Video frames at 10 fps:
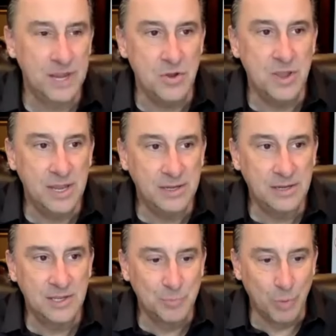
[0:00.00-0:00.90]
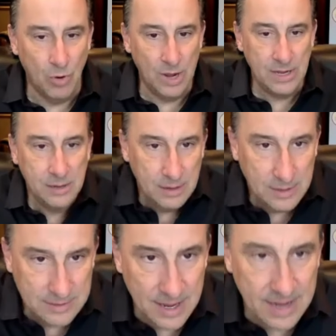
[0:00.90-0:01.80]
you get to this point
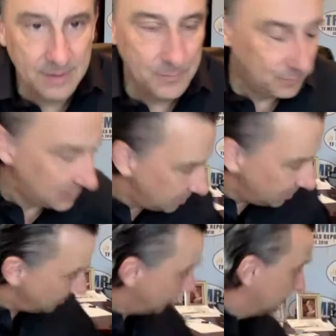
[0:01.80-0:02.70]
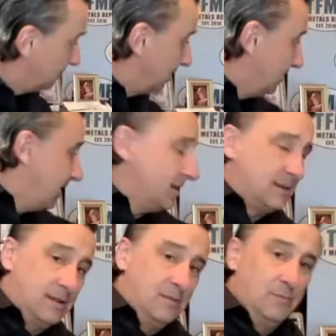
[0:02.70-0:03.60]
it's like here it is on my desk,
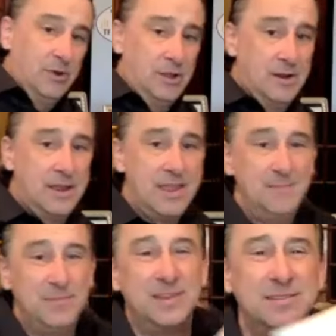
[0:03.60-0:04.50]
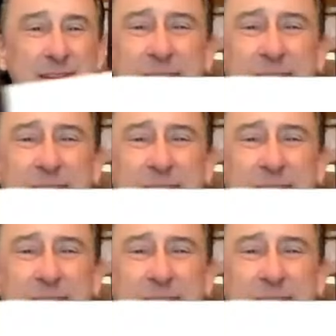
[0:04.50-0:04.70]
brother. I keep this